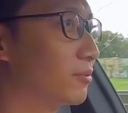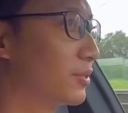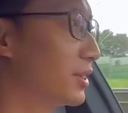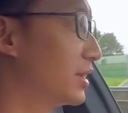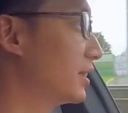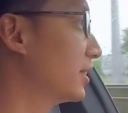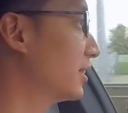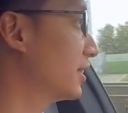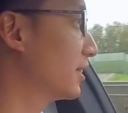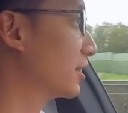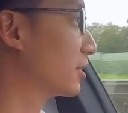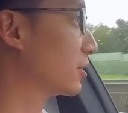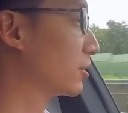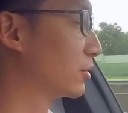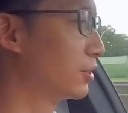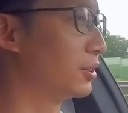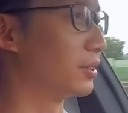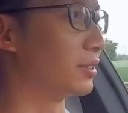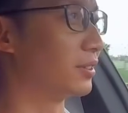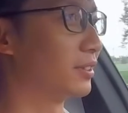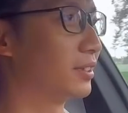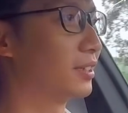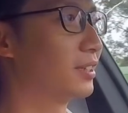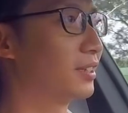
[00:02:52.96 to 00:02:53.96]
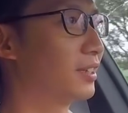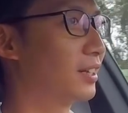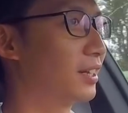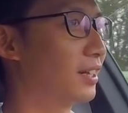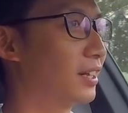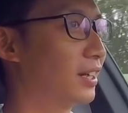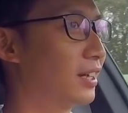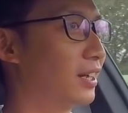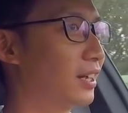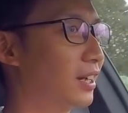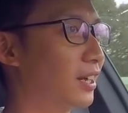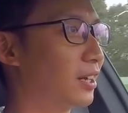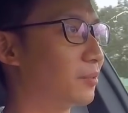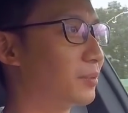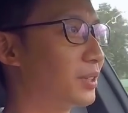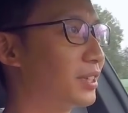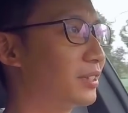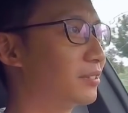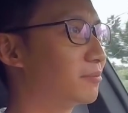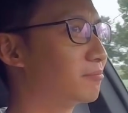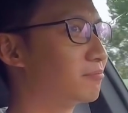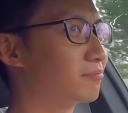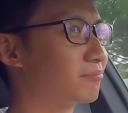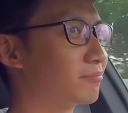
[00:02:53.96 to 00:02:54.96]
really good. I
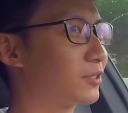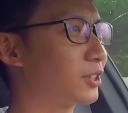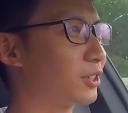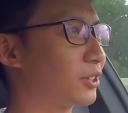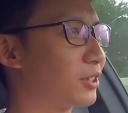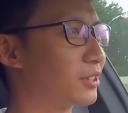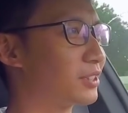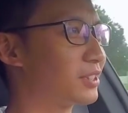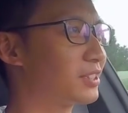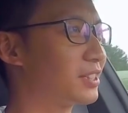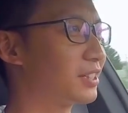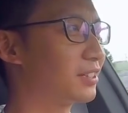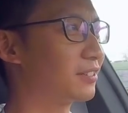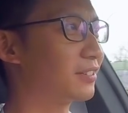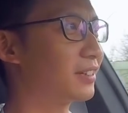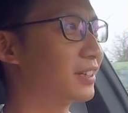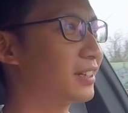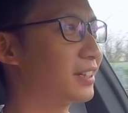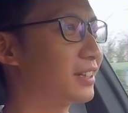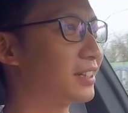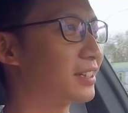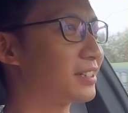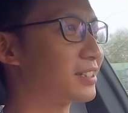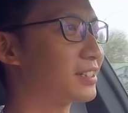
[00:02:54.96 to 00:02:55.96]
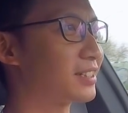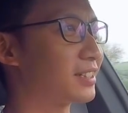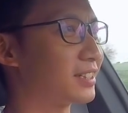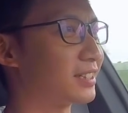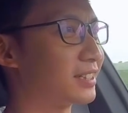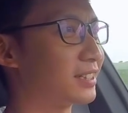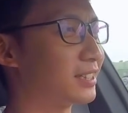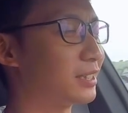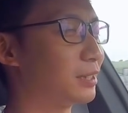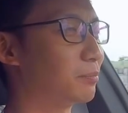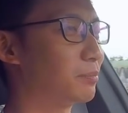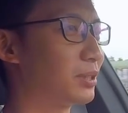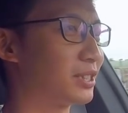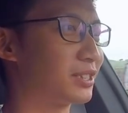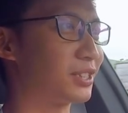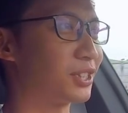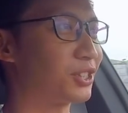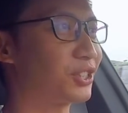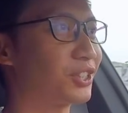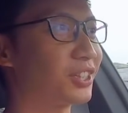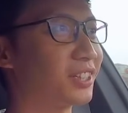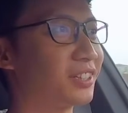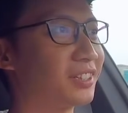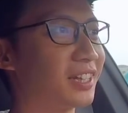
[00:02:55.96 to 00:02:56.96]
mean, considering it's a
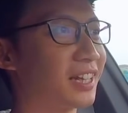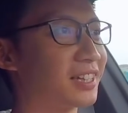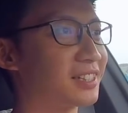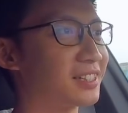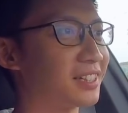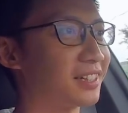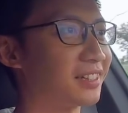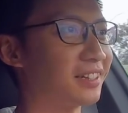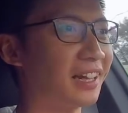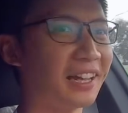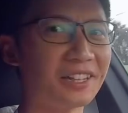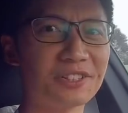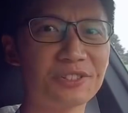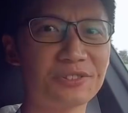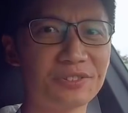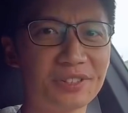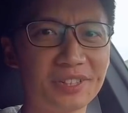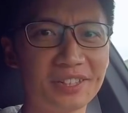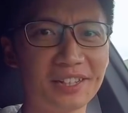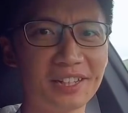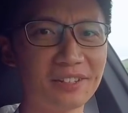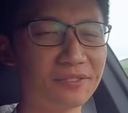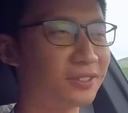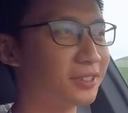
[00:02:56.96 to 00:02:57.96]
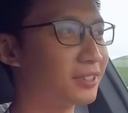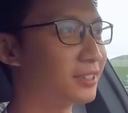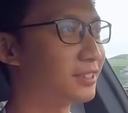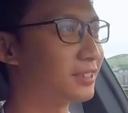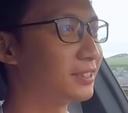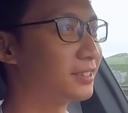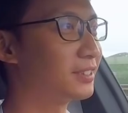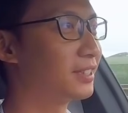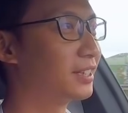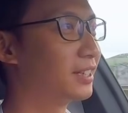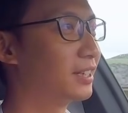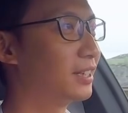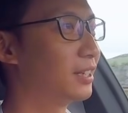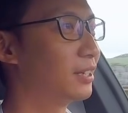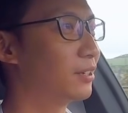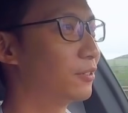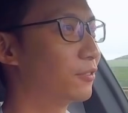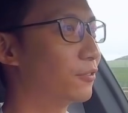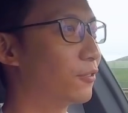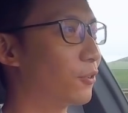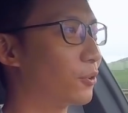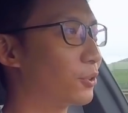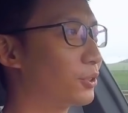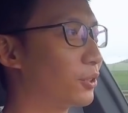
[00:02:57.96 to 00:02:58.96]
position that's an entry-level
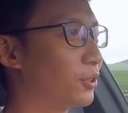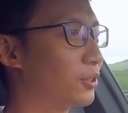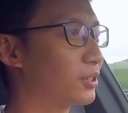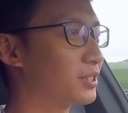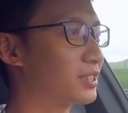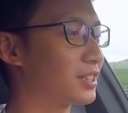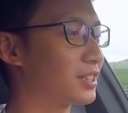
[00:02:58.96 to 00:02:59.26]
four-door